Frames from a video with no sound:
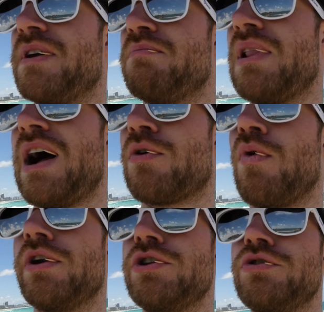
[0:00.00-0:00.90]
that Block
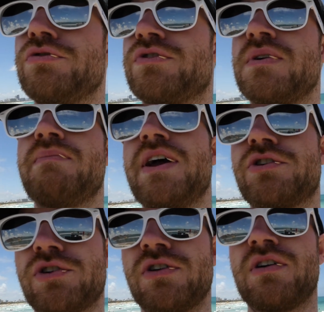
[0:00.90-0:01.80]
One used to
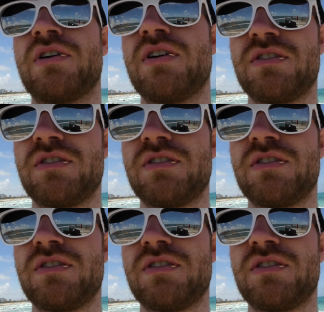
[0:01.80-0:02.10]
make sure